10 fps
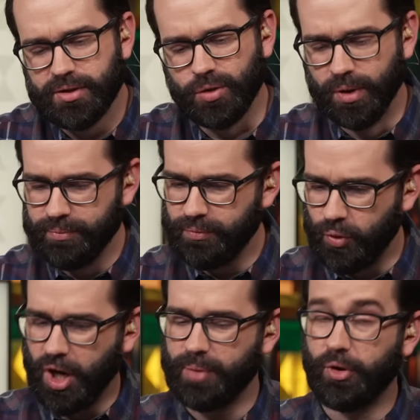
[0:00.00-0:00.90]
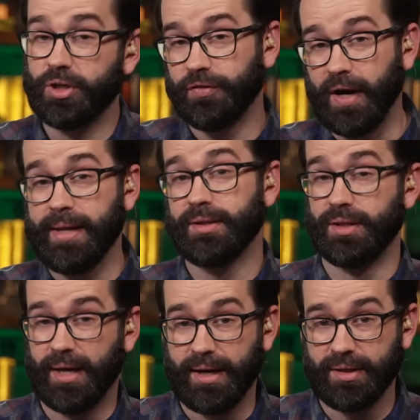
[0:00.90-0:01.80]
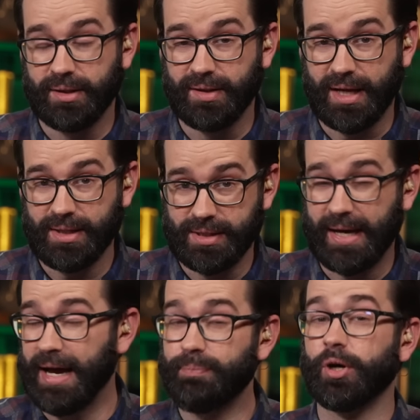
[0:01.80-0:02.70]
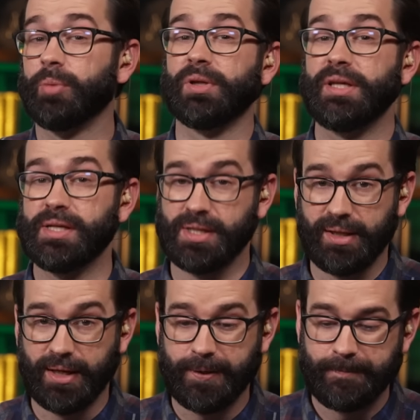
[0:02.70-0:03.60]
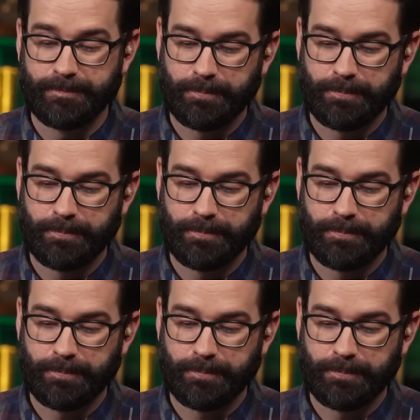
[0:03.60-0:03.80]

So we are more divided than that. I think that it's not hyperbole to say that.